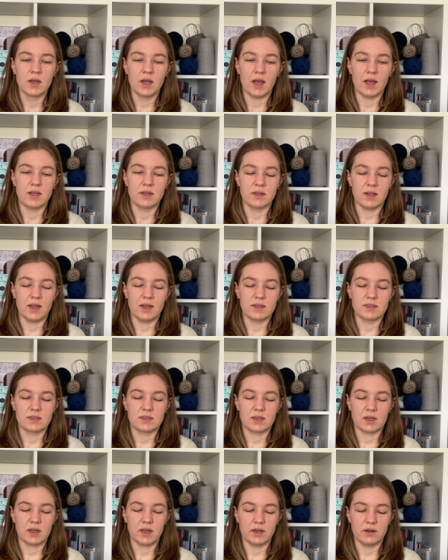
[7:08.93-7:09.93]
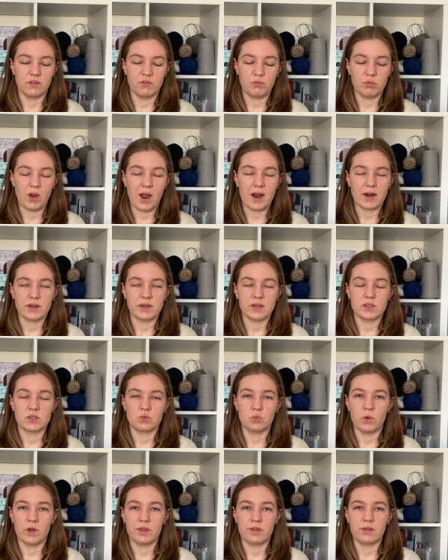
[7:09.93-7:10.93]
And that is to kind of practice
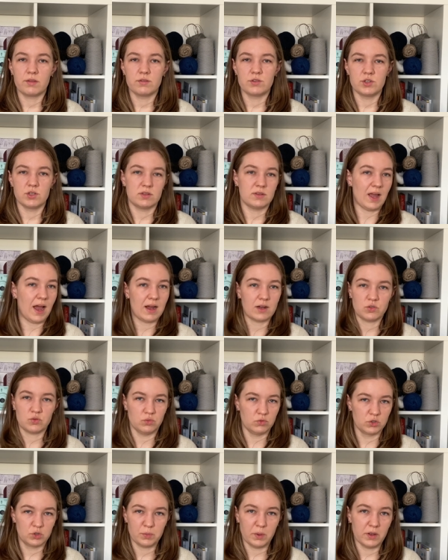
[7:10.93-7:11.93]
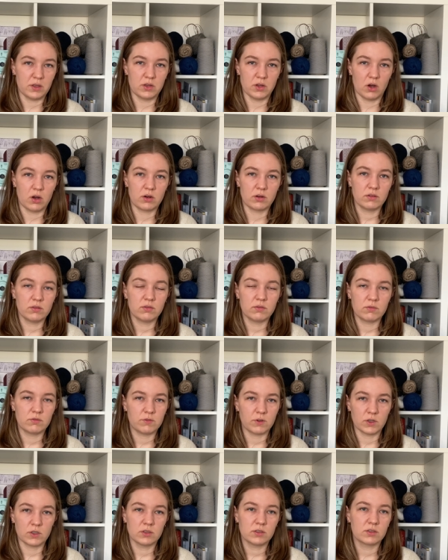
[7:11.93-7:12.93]
with just actual spun yarn
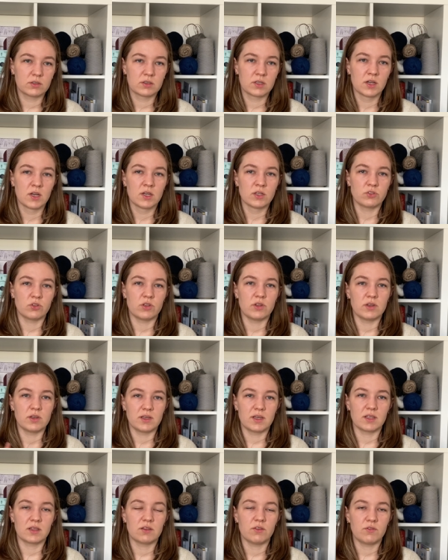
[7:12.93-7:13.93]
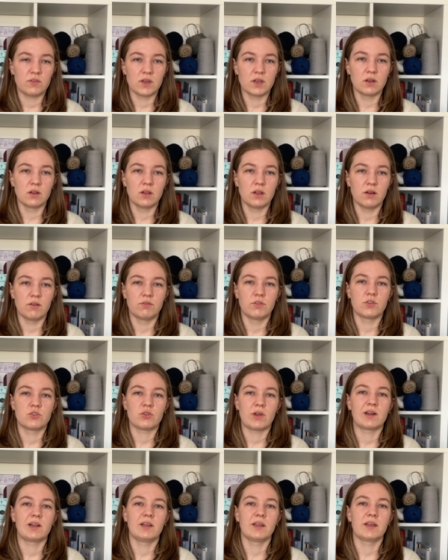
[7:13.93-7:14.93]
first, so you can get the feel of the
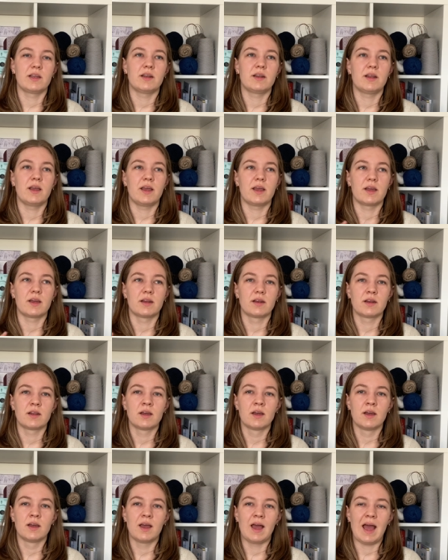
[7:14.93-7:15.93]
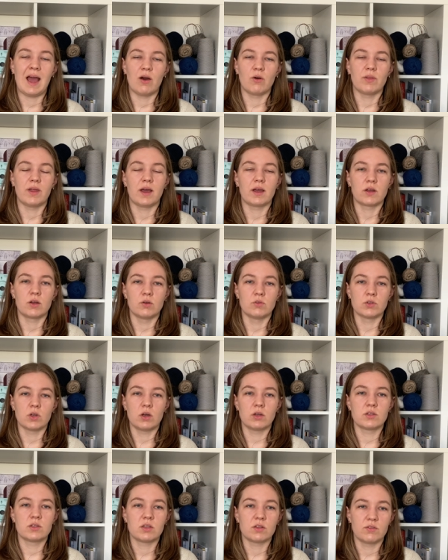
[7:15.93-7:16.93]
treadling and how that goes
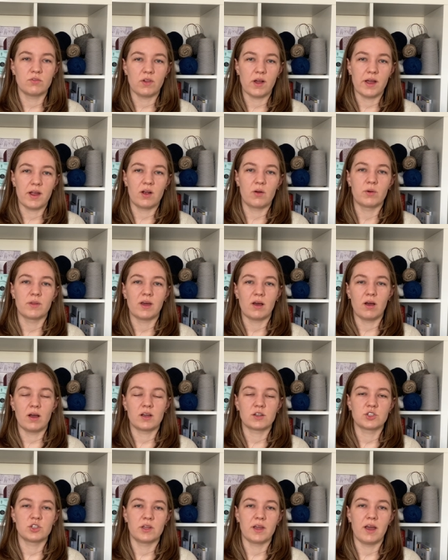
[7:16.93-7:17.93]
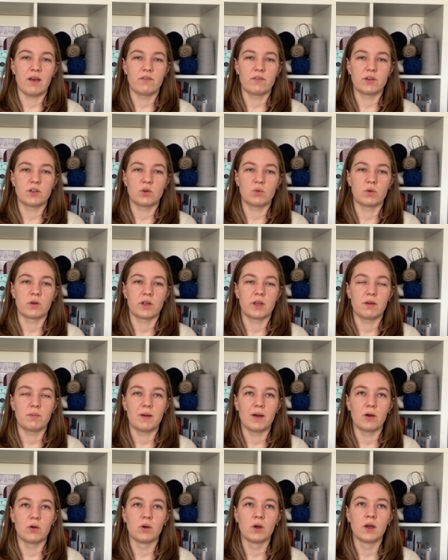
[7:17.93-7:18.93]
on to the flyer without actually having to worry
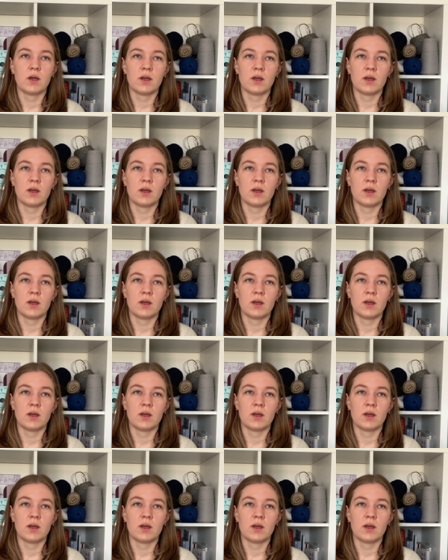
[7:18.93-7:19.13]
about